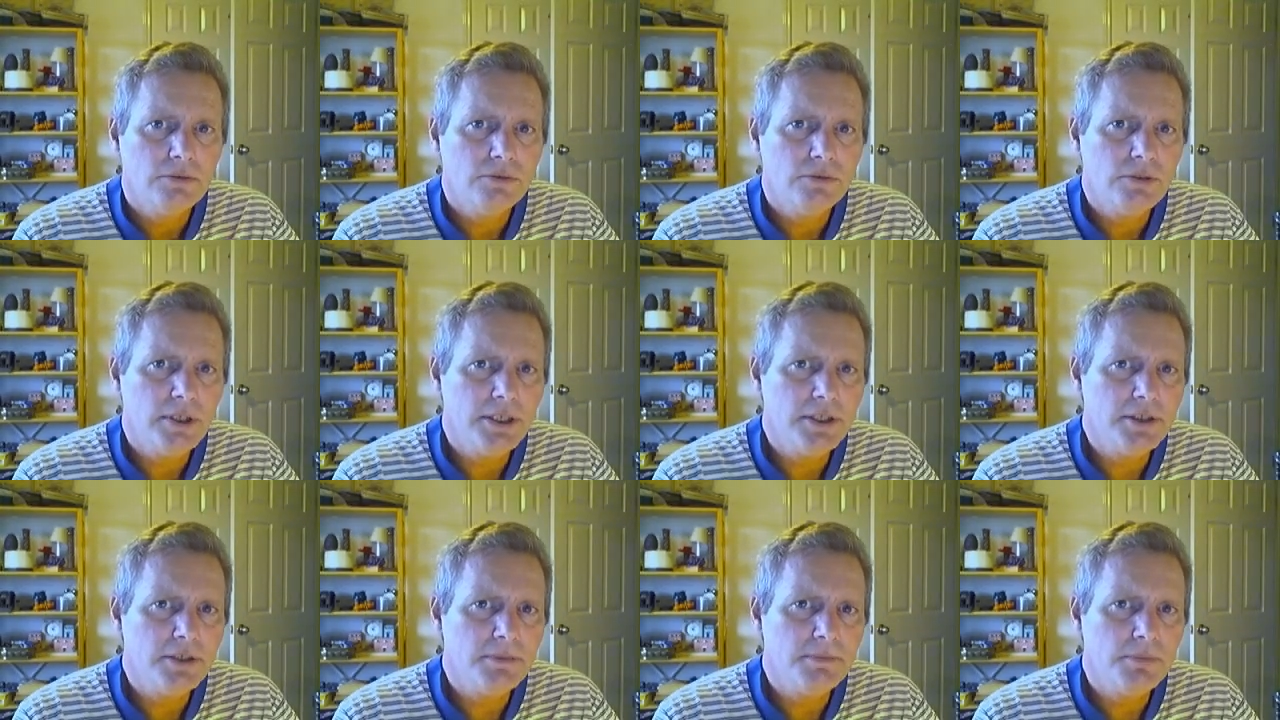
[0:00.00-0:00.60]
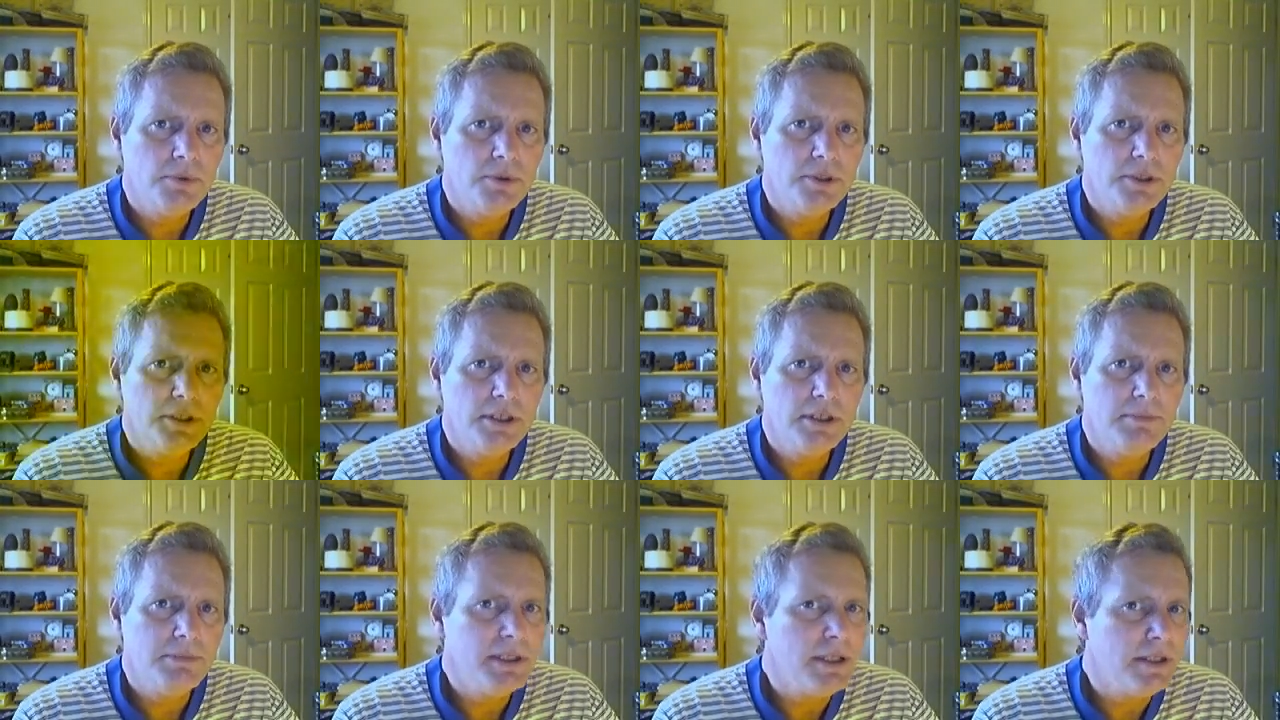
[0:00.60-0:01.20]
try to support
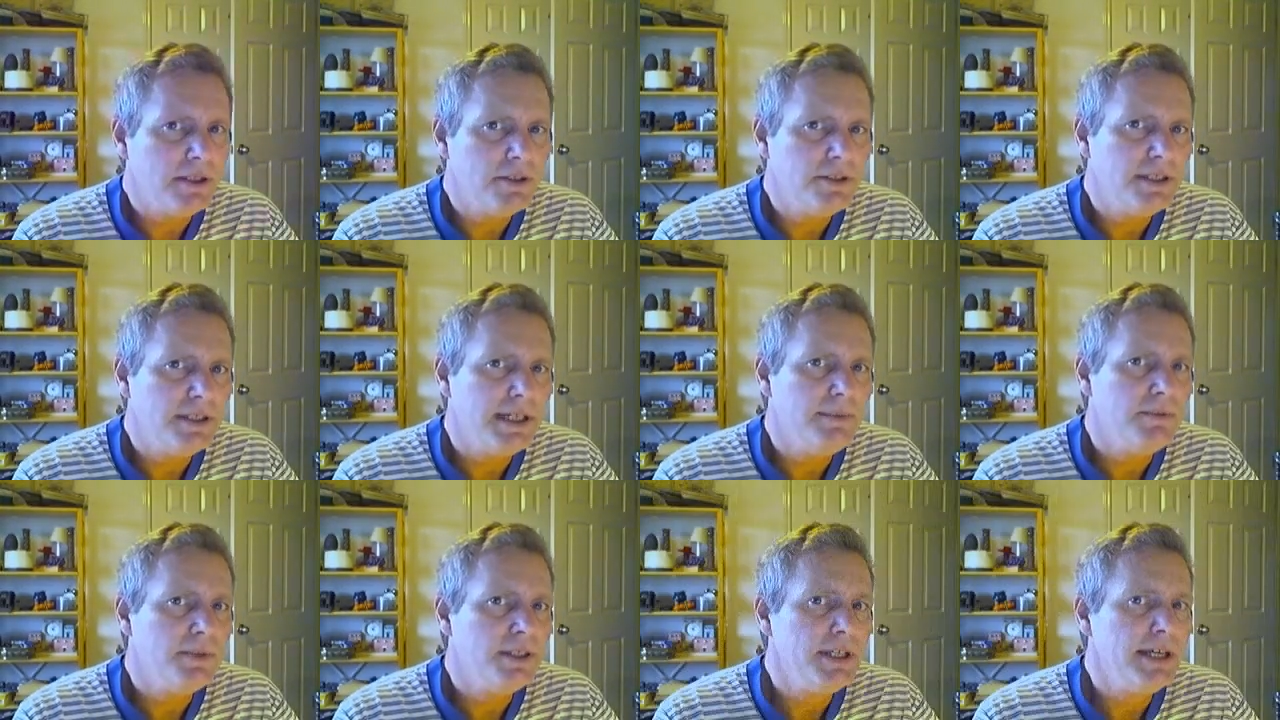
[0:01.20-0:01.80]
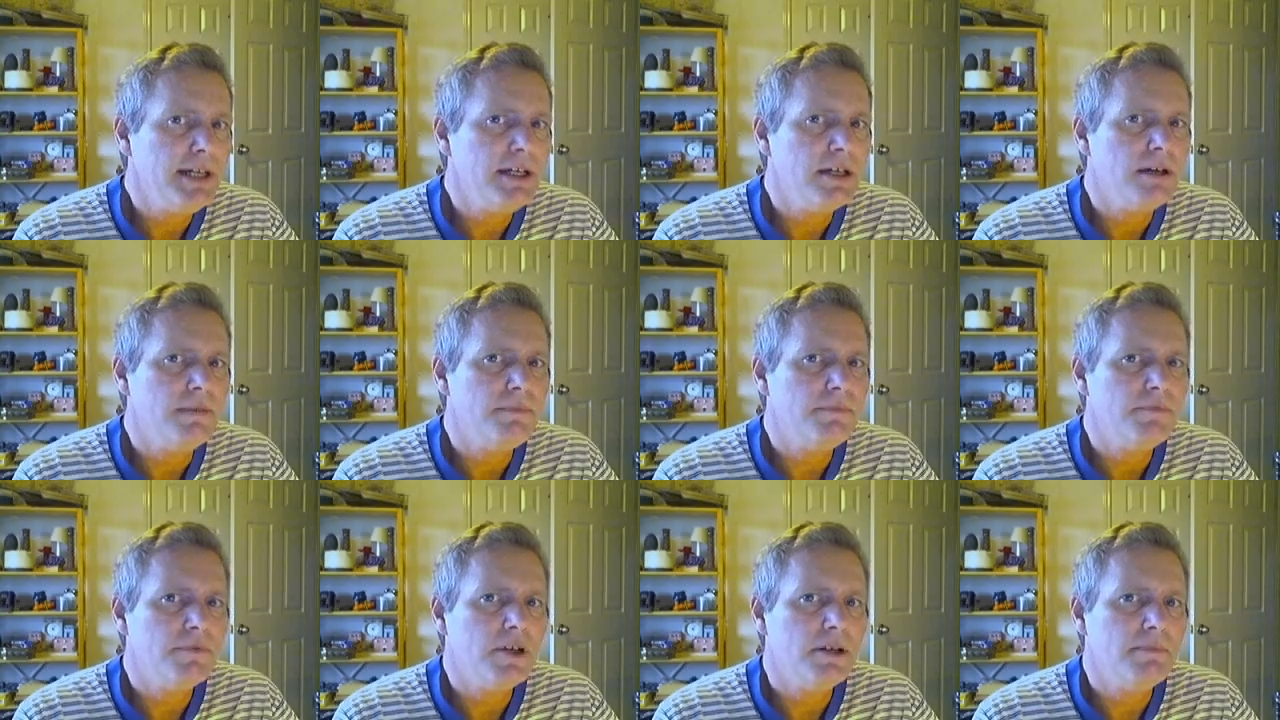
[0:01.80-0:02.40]
them and understand where they
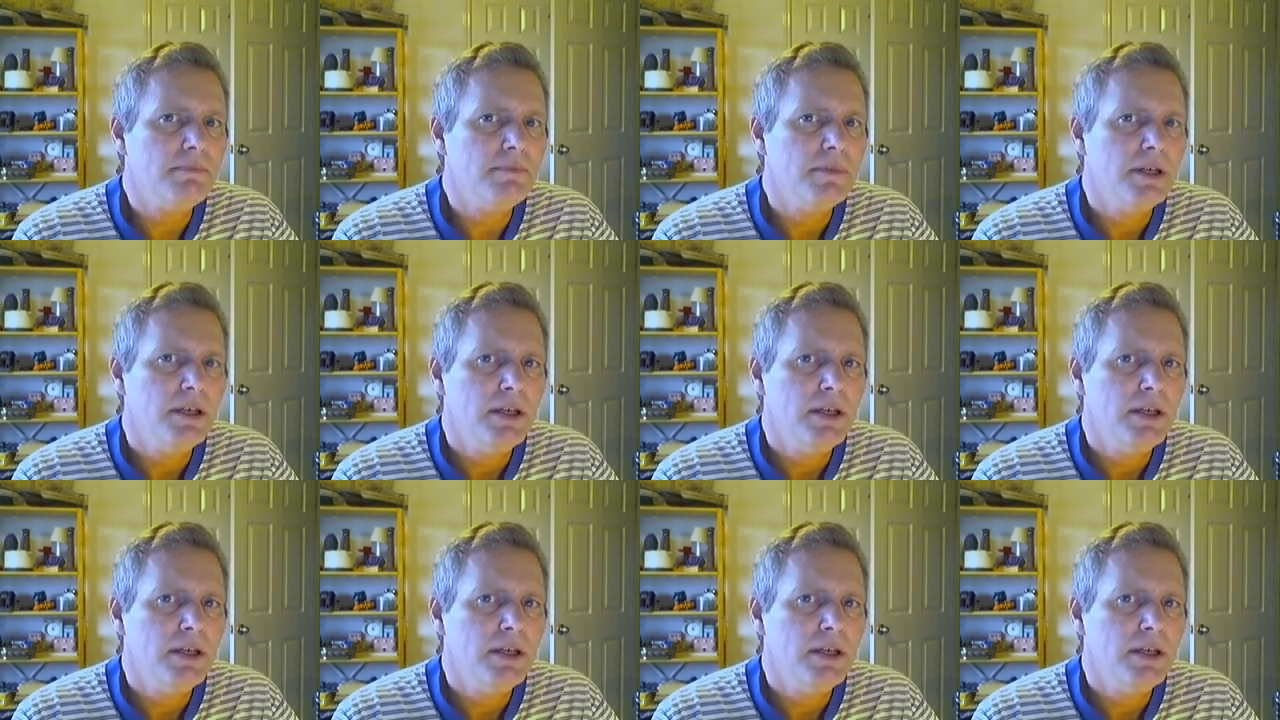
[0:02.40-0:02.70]
come from